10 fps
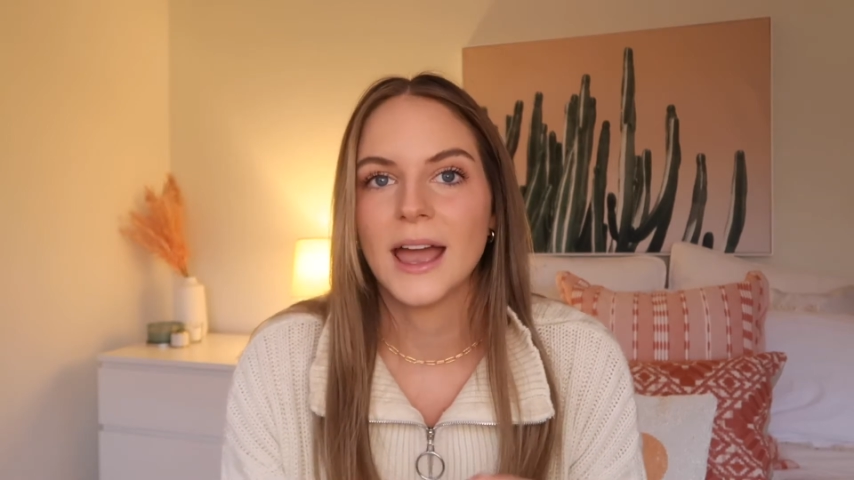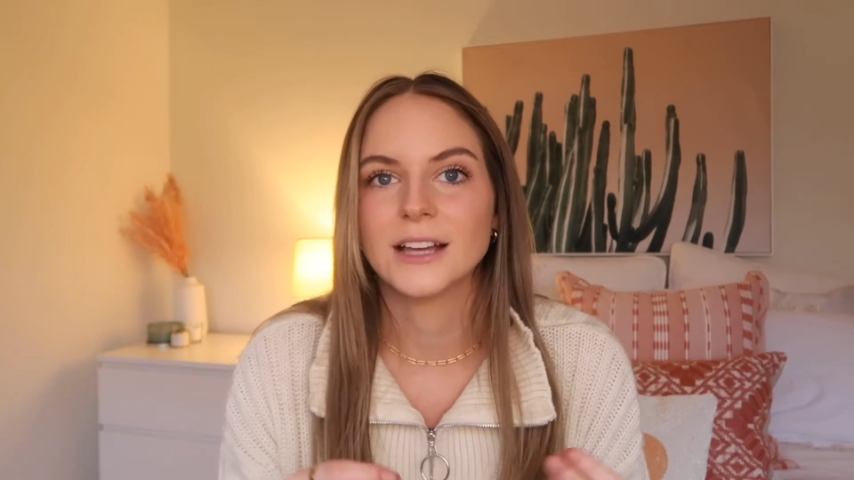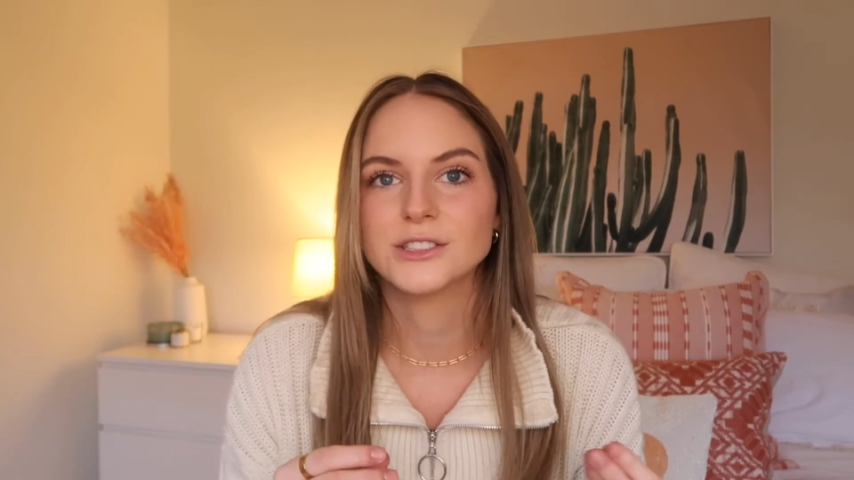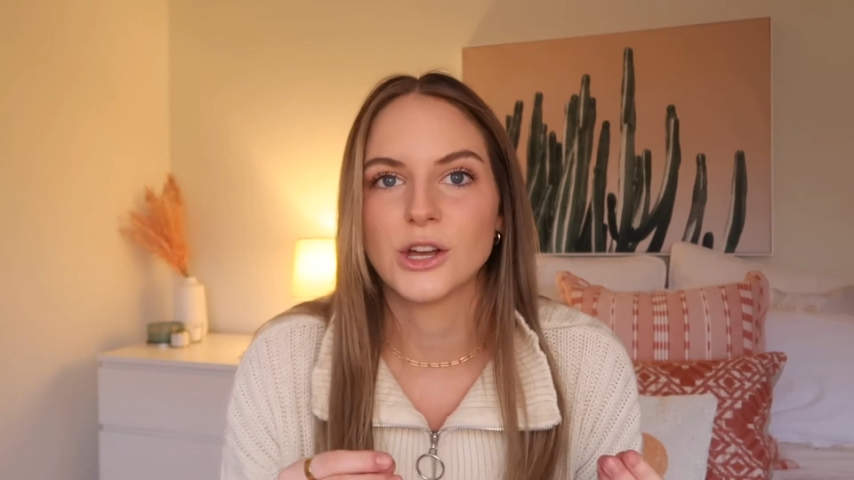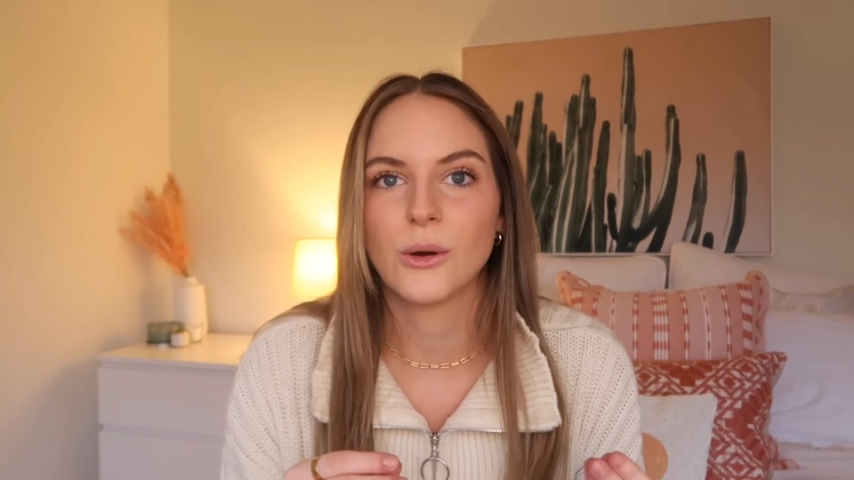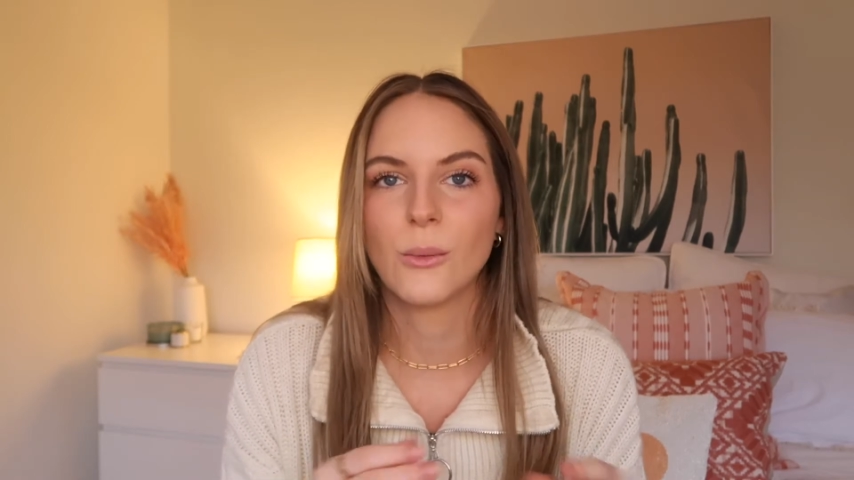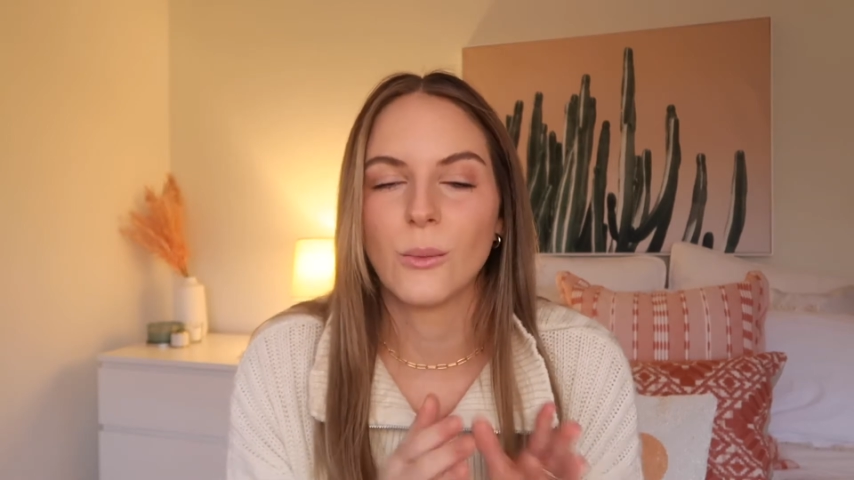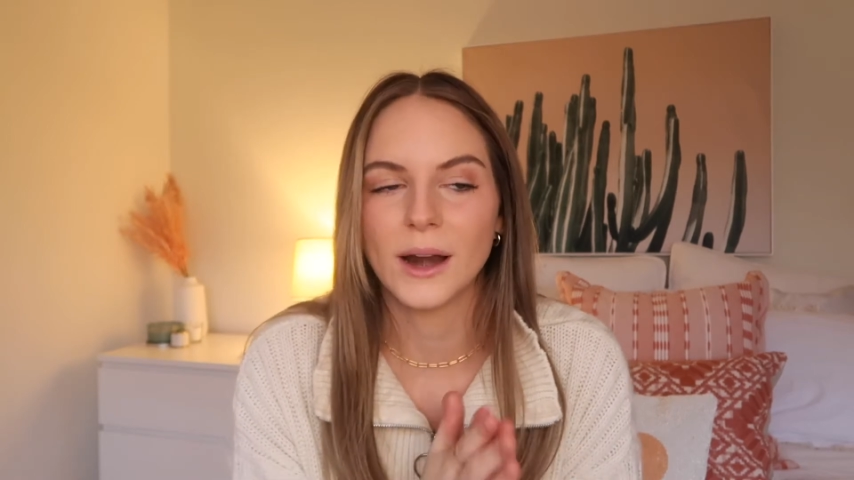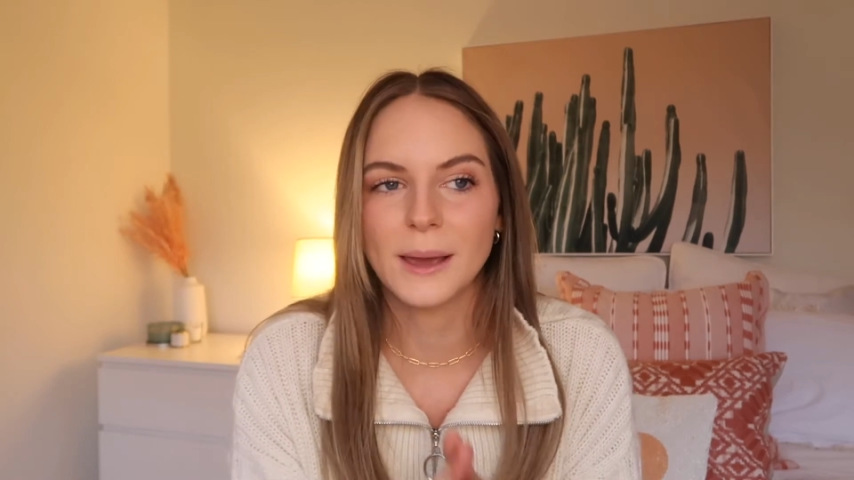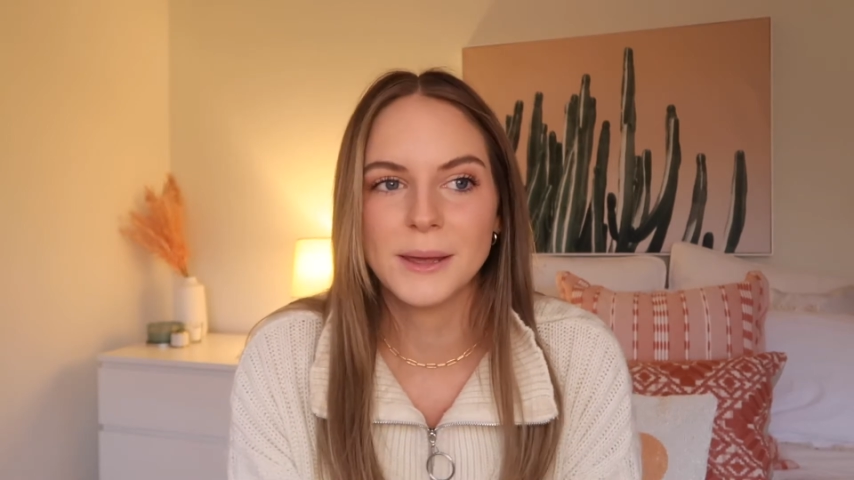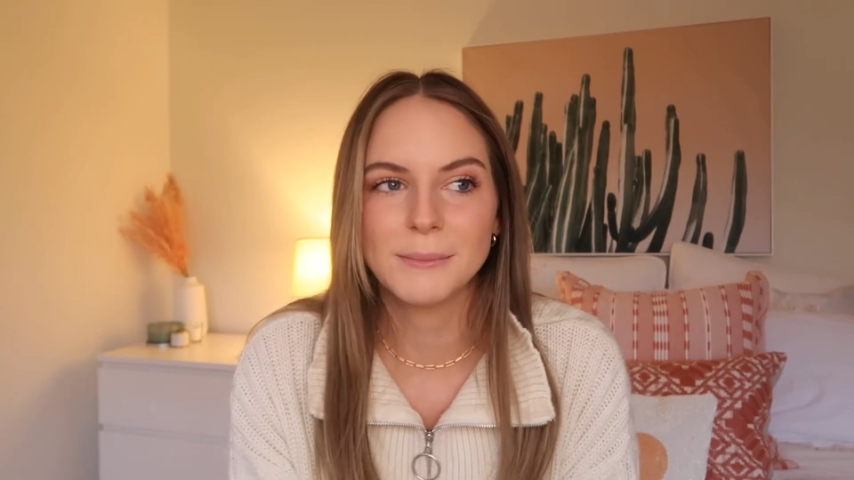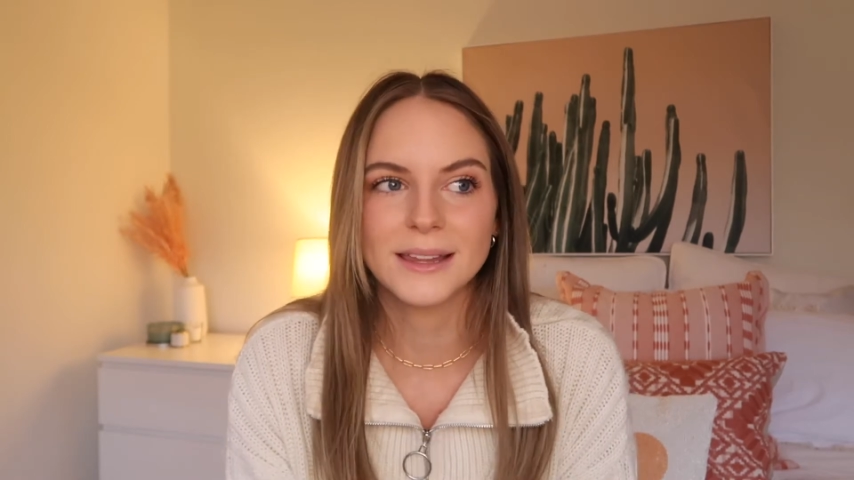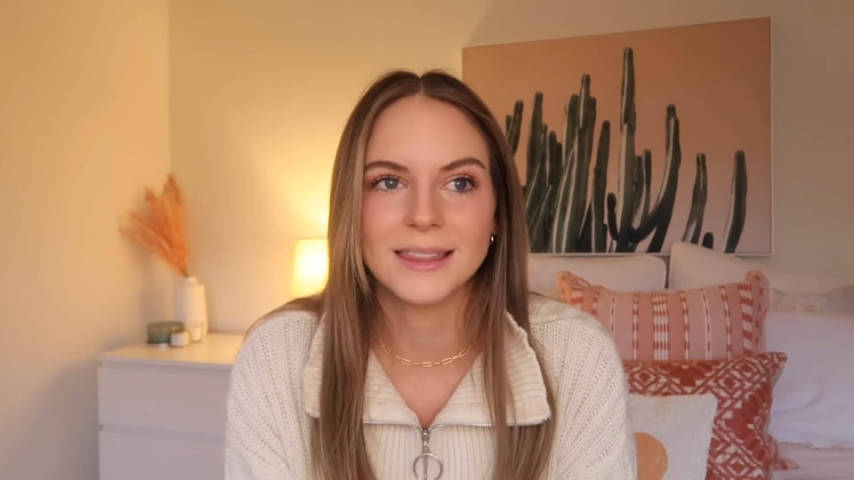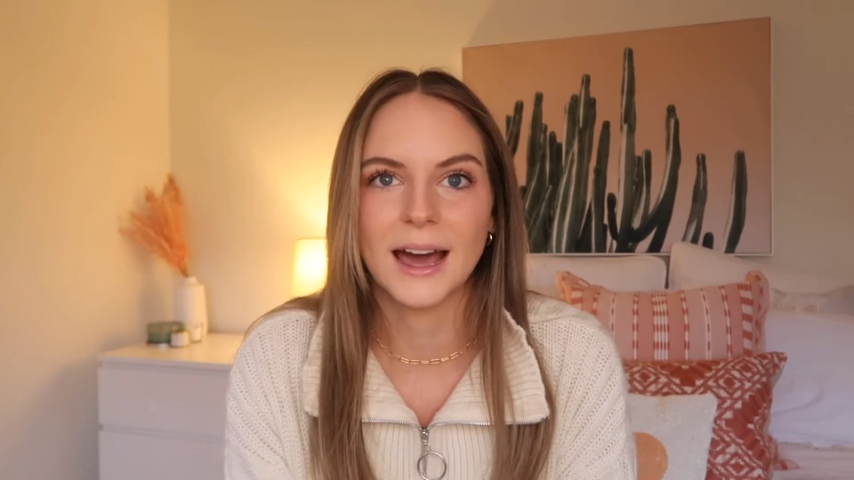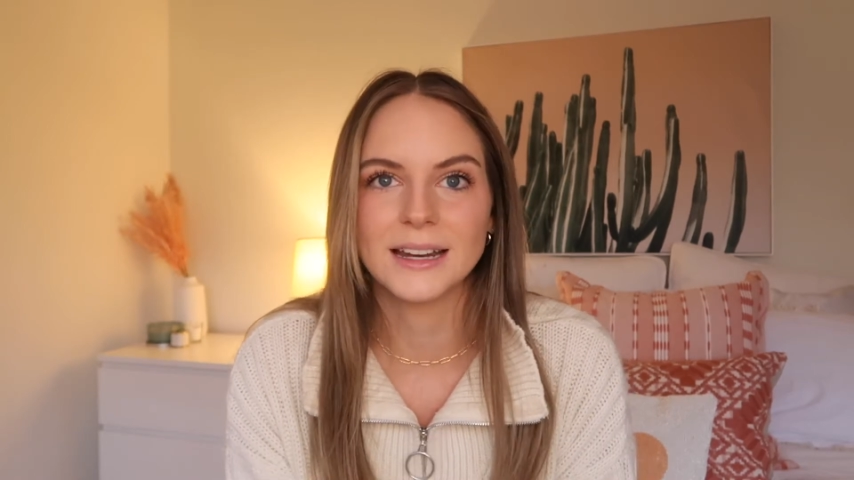And so what I mean
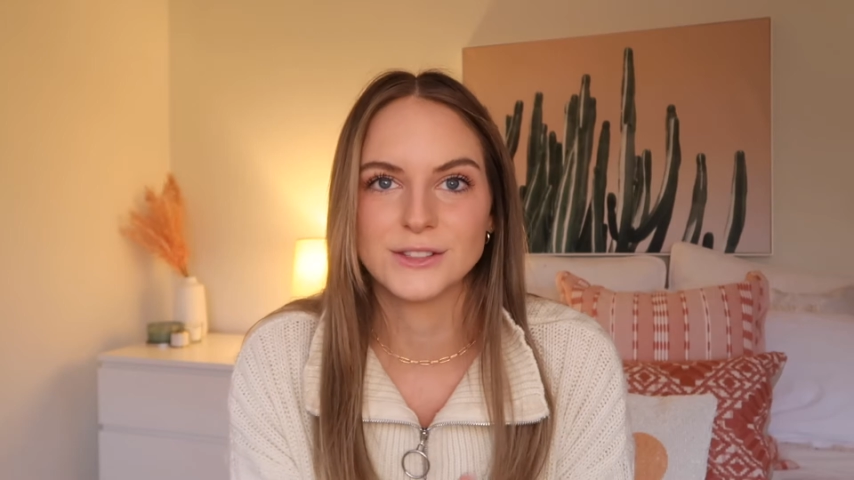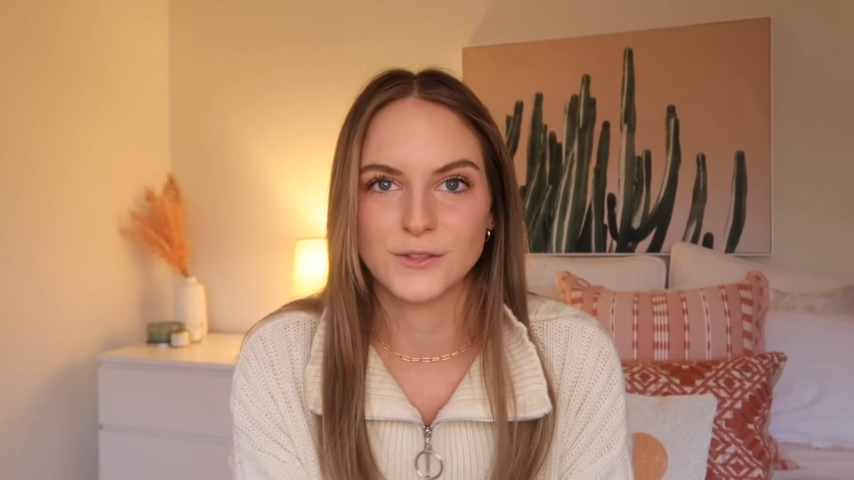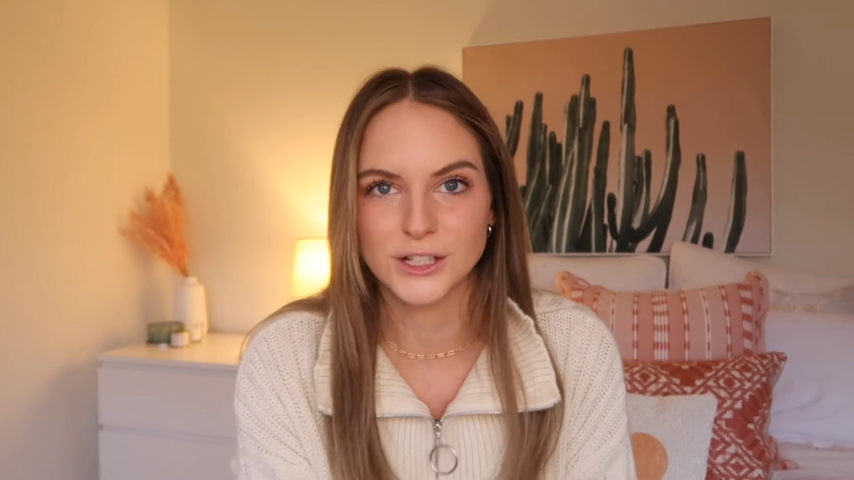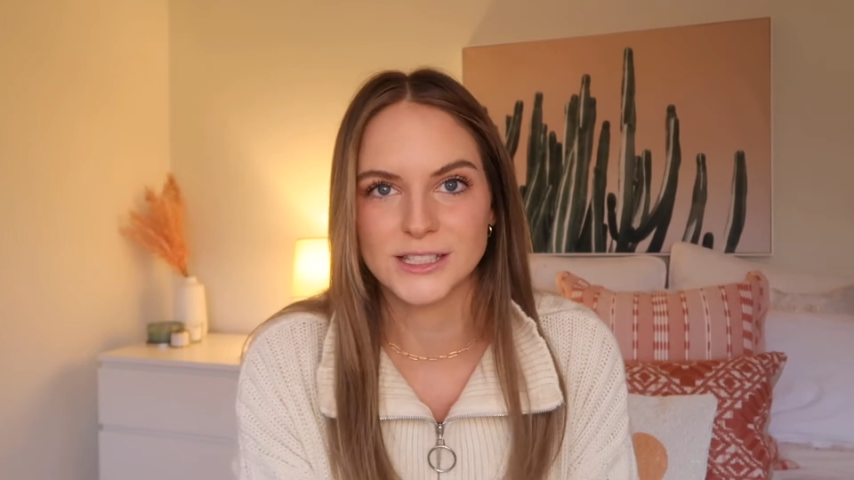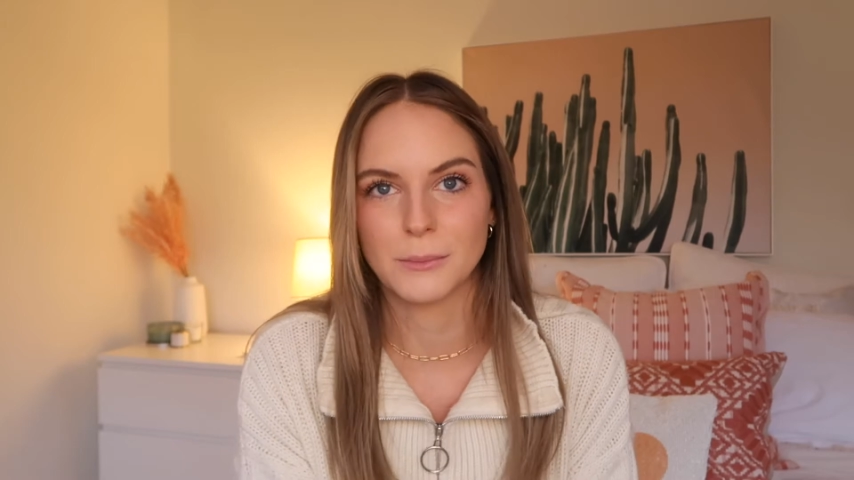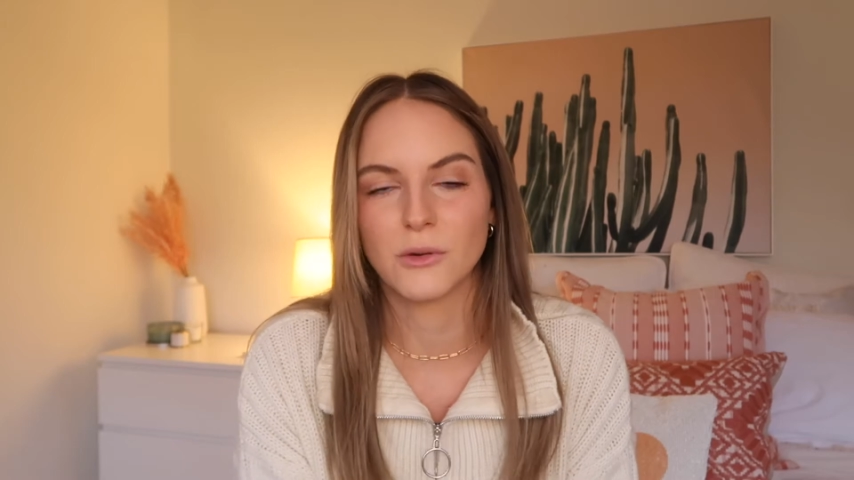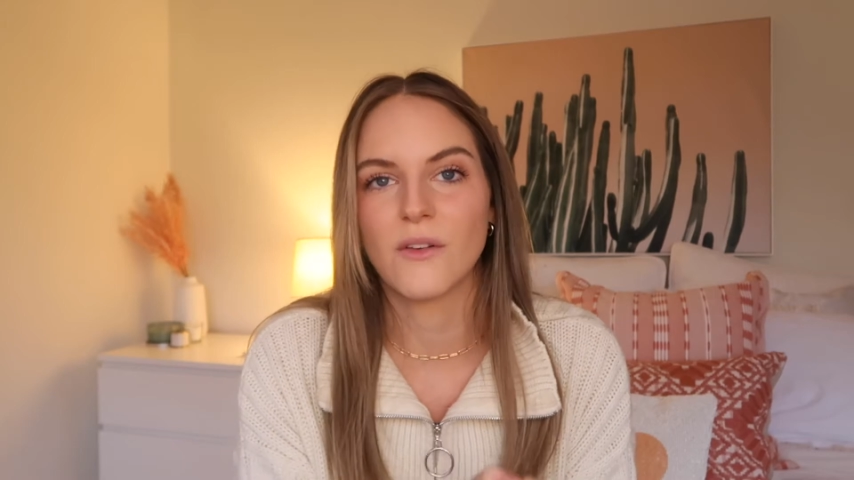by that is, for example,